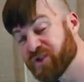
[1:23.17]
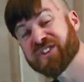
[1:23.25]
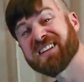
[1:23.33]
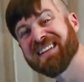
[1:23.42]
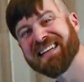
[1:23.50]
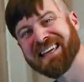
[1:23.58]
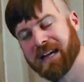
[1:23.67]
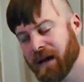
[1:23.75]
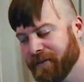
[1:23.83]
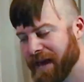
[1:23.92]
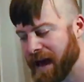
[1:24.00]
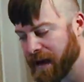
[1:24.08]
You just click
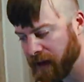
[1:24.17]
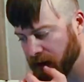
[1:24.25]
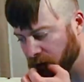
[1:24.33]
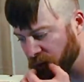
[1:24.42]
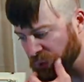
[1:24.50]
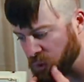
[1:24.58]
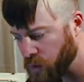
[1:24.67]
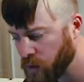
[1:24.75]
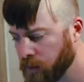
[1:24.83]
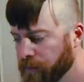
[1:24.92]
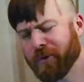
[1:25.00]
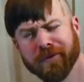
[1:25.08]
on that in
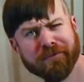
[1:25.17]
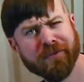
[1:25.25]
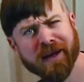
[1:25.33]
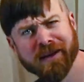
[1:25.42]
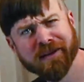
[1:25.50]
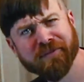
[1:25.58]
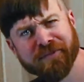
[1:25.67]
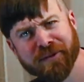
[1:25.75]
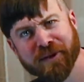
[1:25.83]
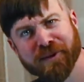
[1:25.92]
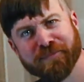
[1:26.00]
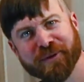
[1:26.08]
Google. I couldn't find an
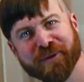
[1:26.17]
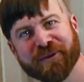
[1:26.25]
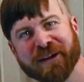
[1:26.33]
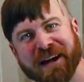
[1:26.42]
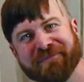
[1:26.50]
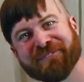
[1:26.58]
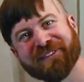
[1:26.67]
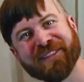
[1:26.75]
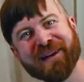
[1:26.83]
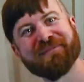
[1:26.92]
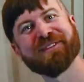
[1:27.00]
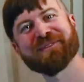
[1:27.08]
affiliate program for
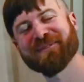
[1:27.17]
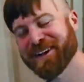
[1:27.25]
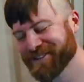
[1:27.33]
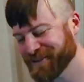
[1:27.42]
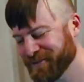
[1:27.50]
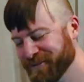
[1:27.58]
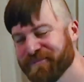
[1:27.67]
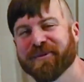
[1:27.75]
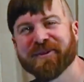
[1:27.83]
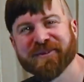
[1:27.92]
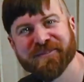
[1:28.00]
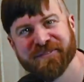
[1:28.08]
them, otherwise I would have put
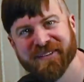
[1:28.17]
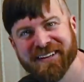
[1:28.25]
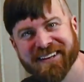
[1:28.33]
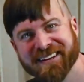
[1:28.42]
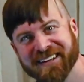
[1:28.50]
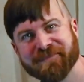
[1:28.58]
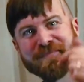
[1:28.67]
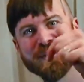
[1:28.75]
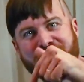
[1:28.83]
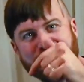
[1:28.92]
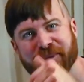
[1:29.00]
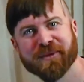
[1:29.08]
an affiliate link
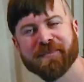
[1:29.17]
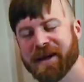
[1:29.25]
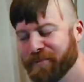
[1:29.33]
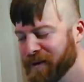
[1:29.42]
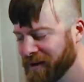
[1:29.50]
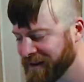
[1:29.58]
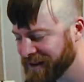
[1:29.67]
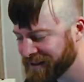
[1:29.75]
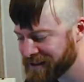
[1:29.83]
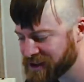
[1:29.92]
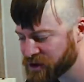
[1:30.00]
below, but there might be a link in the